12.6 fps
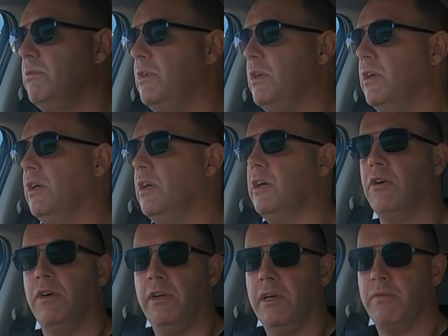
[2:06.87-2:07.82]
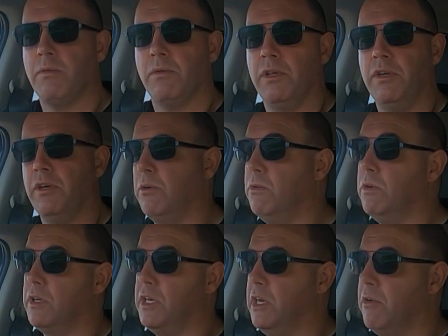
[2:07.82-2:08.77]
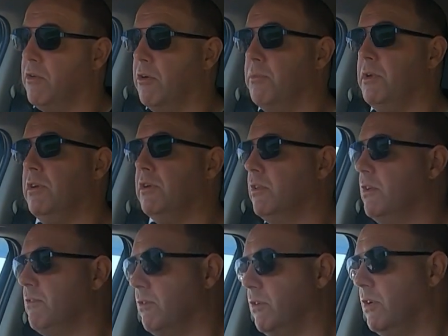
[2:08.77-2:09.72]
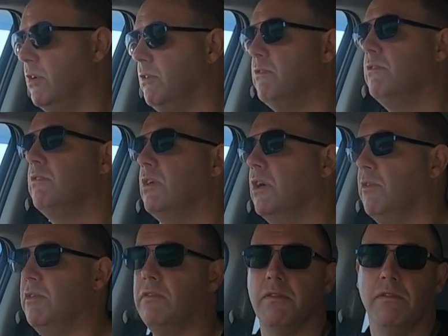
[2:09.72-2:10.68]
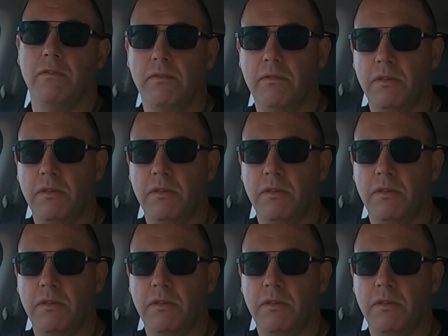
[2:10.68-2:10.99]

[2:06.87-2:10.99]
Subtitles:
yeah, I never really know what gear I'm in unless I go into,